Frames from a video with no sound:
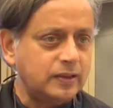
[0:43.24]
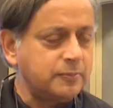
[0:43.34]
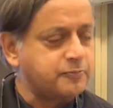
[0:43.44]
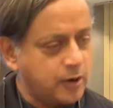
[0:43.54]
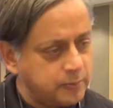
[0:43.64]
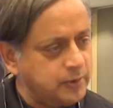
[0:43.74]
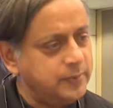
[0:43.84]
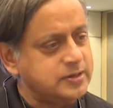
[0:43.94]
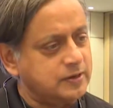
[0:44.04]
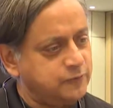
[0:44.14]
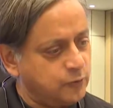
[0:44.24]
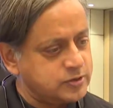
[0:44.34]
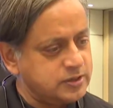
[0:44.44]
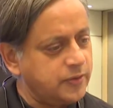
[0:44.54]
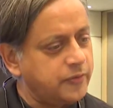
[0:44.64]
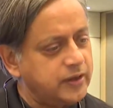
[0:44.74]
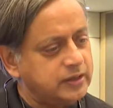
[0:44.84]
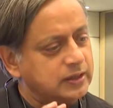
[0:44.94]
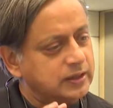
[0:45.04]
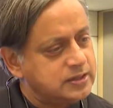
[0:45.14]
The problem is, unfortunately, that
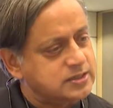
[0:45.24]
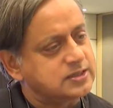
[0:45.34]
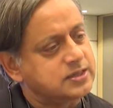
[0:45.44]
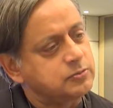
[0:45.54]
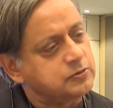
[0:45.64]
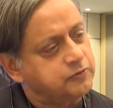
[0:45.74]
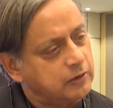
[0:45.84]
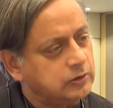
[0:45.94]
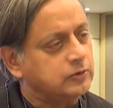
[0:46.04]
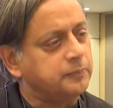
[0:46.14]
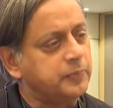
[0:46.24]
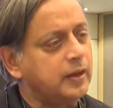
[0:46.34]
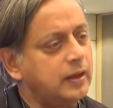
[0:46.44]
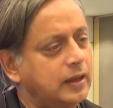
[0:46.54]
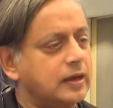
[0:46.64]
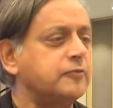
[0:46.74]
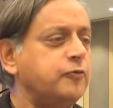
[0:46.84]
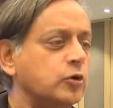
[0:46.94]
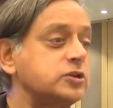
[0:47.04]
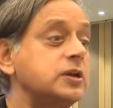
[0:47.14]
the deletions seem to follow an
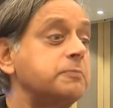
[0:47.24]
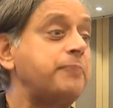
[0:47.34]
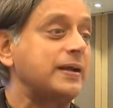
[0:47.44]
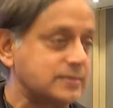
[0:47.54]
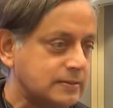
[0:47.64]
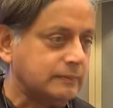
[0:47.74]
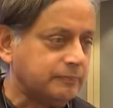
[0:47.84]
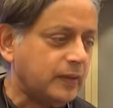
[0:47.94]
unfortunate pattern